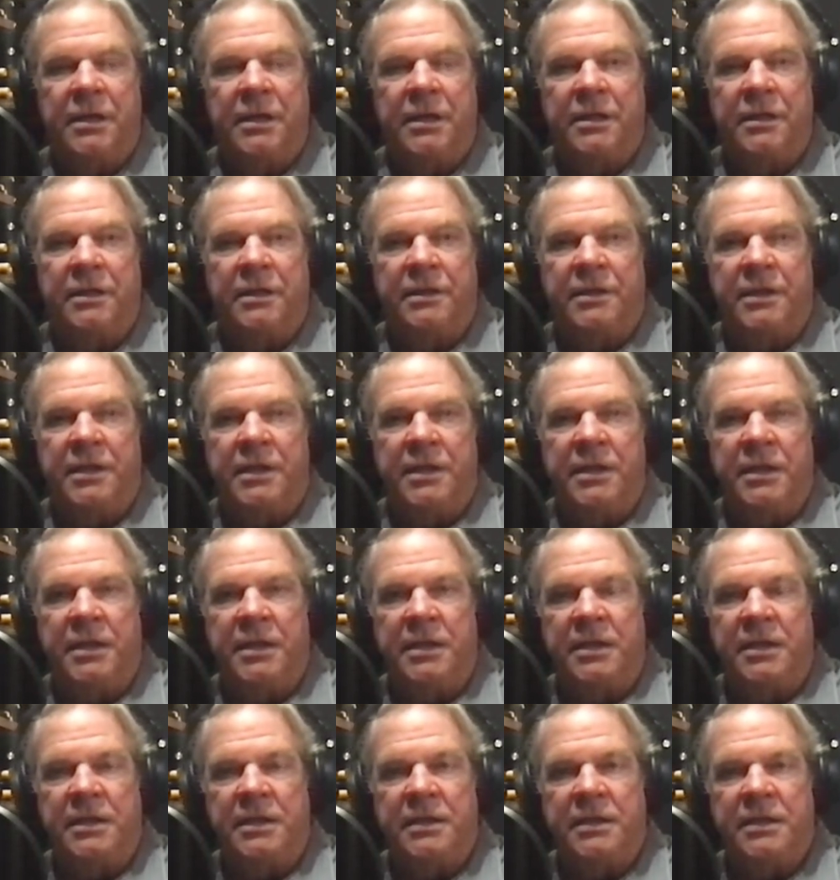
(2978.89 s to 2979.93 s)

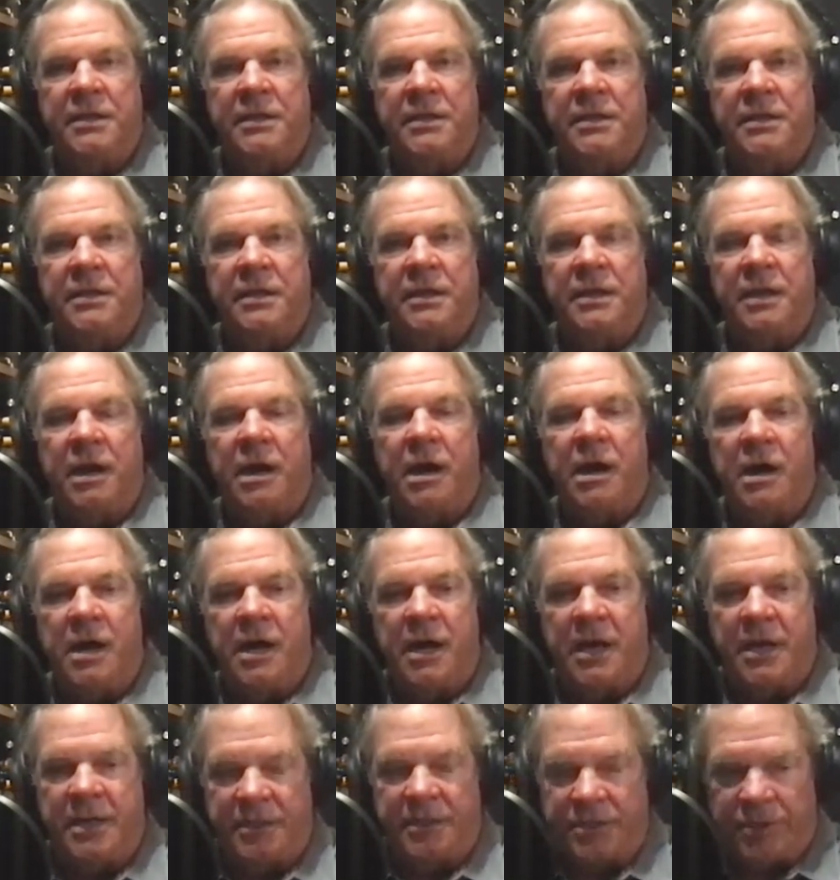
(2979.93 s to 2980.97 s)
The
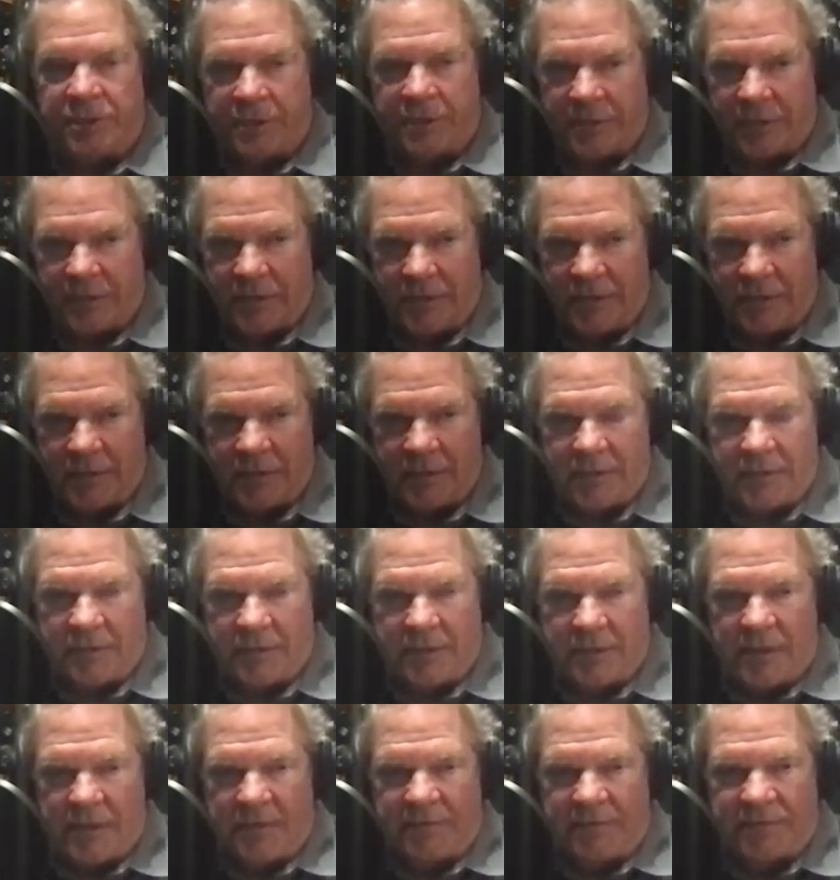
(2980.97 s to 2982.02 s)
odds
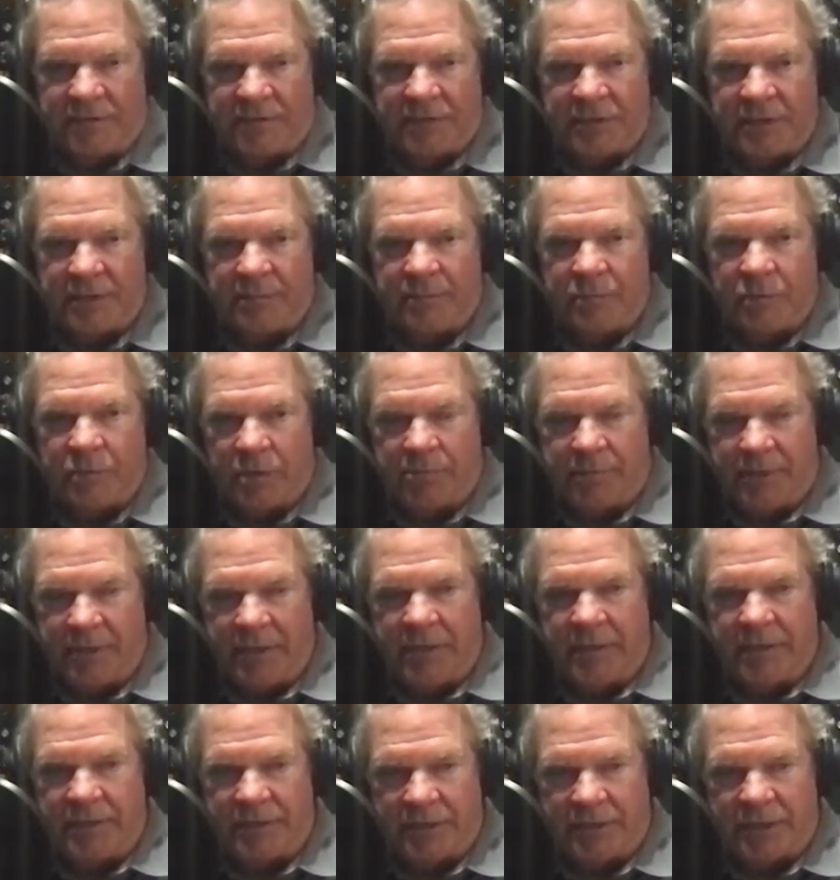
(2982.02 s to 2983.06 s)
of someone
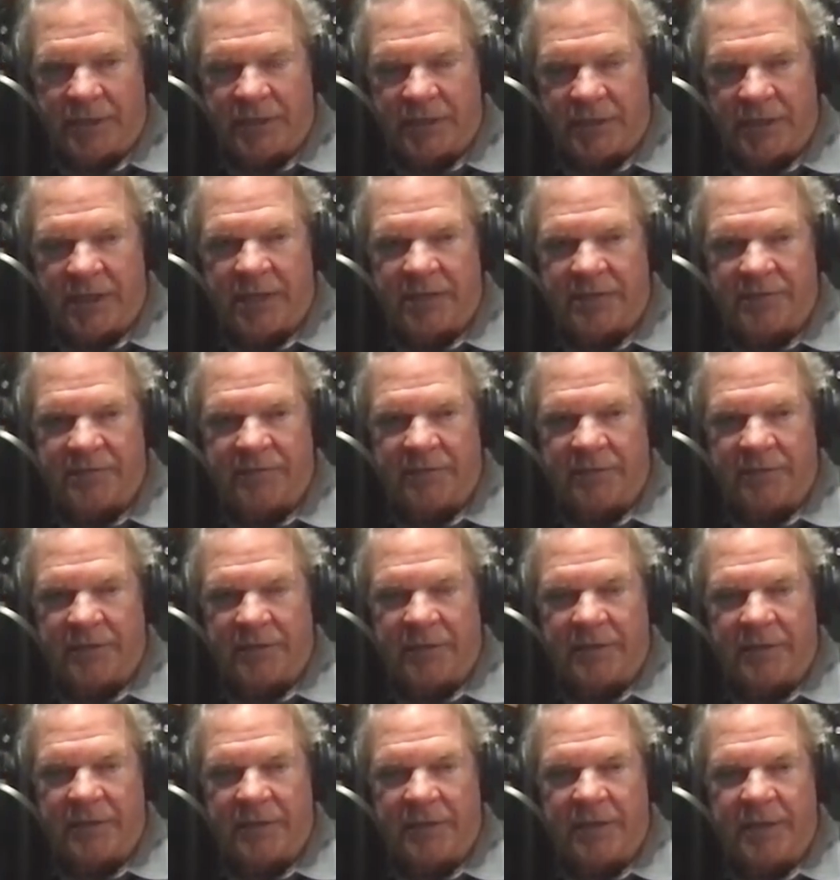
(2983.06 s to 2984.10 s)
being
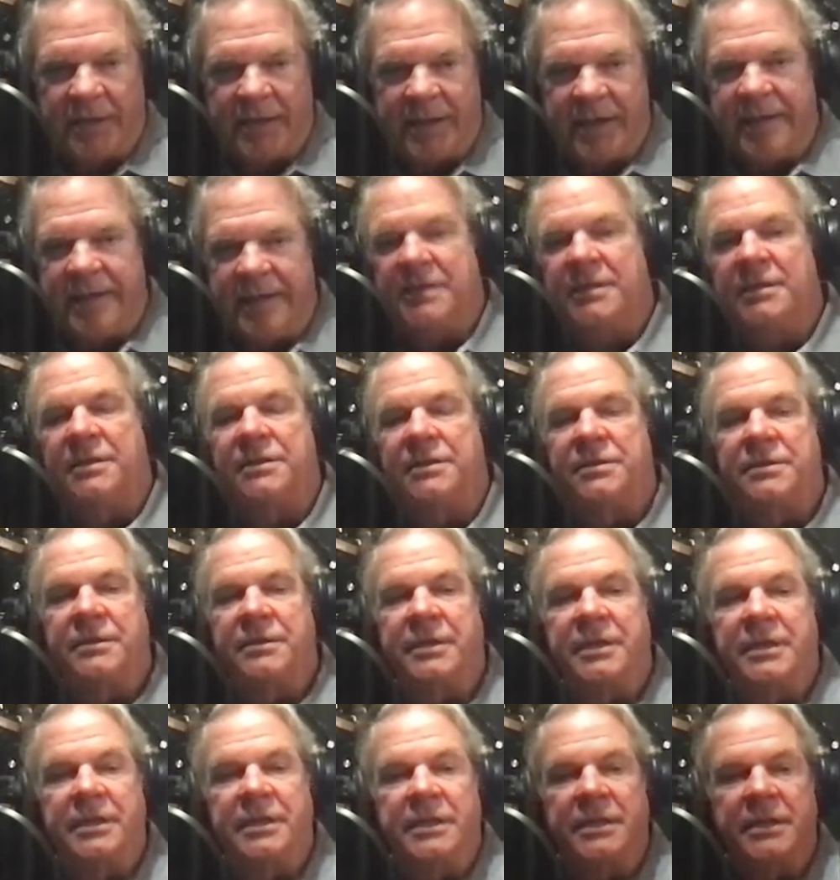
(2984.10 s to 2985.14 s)
successful in that
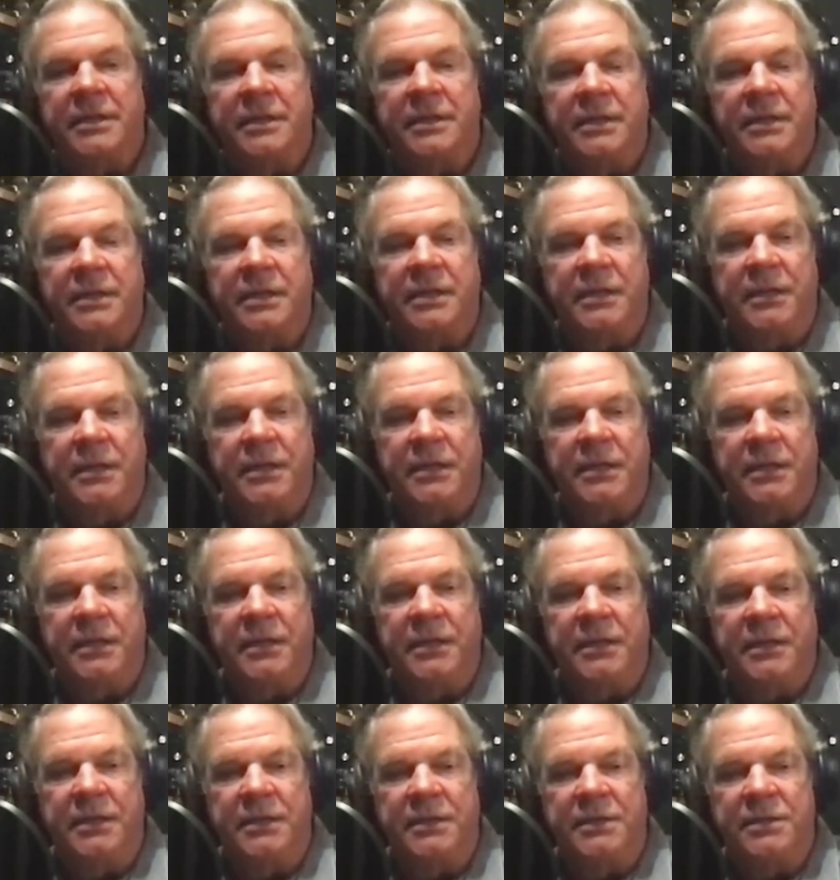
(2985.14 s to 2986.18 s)
industry
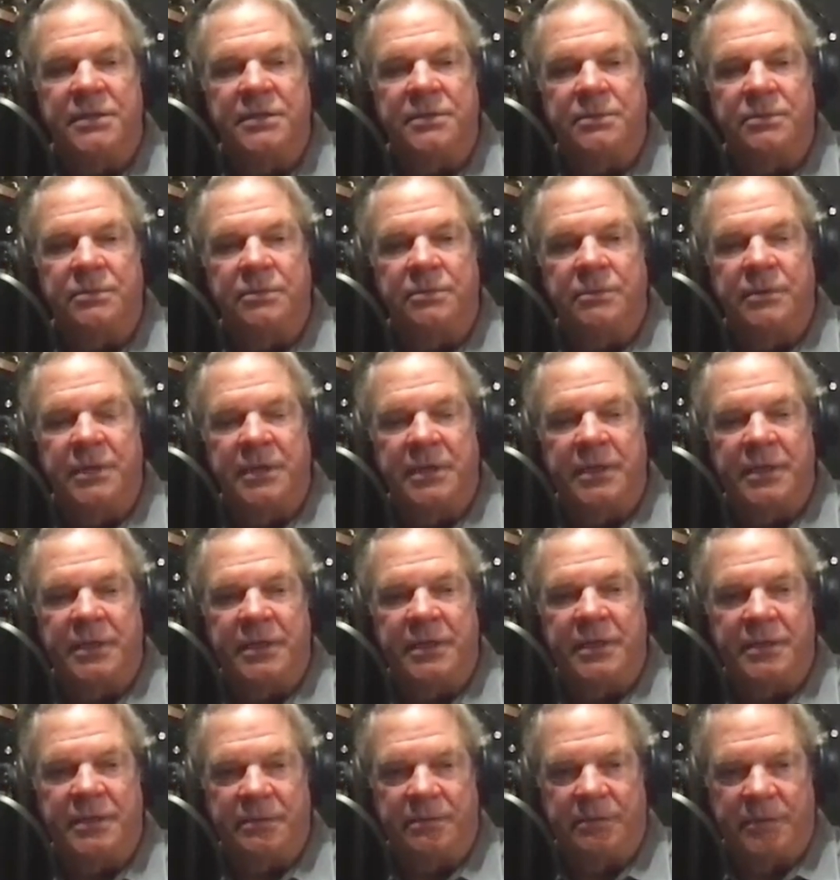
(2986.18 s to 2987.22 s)
is
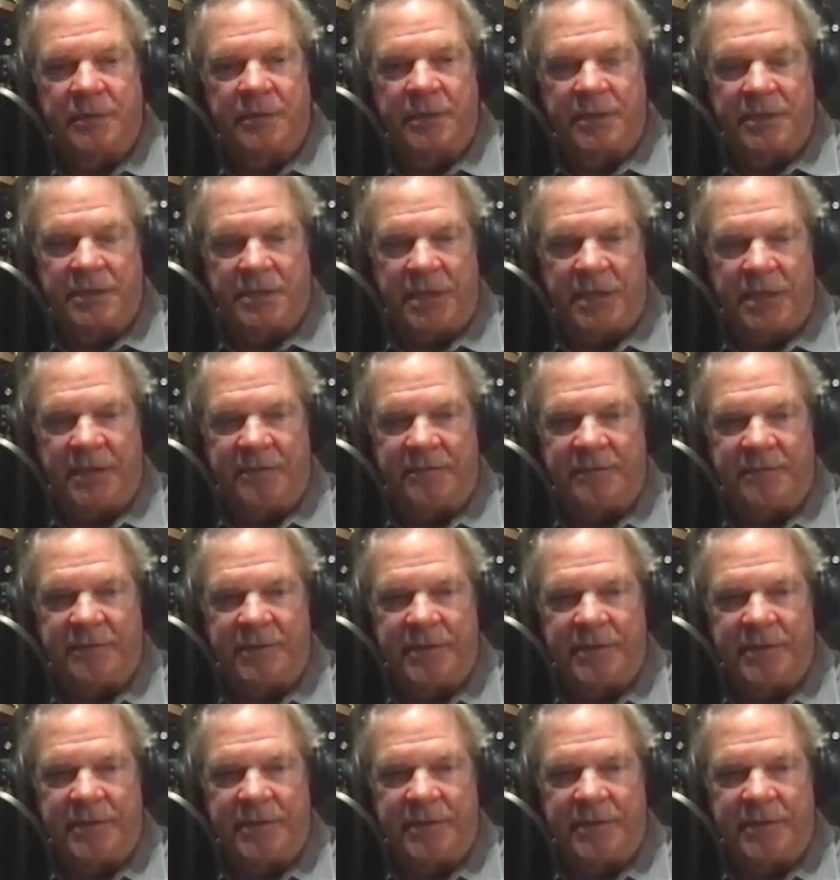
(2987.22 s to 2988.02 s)
really, really tough.